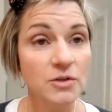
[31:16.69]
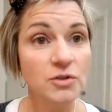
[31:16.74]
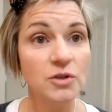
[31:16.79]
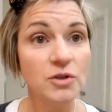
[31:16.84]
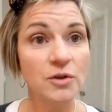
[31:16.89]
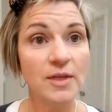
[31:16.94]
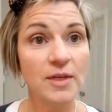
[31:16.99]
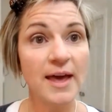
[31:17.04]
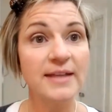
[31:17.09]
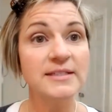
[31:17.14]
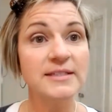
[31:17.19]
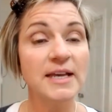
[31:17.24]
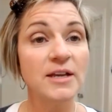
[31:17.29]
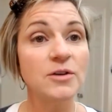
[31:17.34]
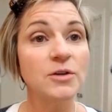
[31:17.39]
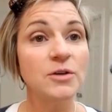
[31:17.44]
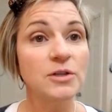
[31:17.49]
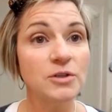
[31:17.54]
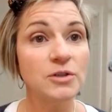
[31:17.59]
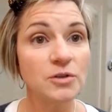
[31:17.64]
that's how you
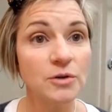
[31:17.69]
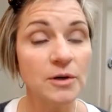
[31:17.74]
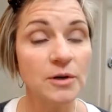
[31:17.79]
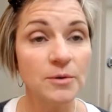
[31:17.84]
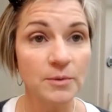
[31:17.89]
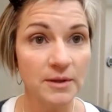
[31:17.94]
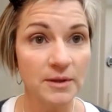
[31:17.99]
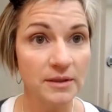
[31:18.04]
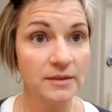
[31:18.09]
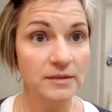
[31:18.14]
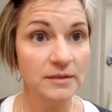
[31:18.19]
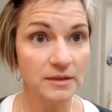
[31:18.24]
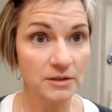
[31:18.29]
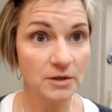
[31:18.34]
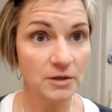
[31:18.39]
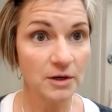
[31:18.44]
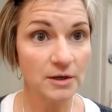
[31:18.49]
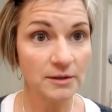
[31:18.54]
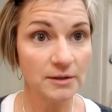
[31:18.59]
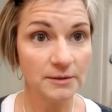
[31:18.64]
can do it with the
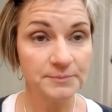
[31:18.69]
dark.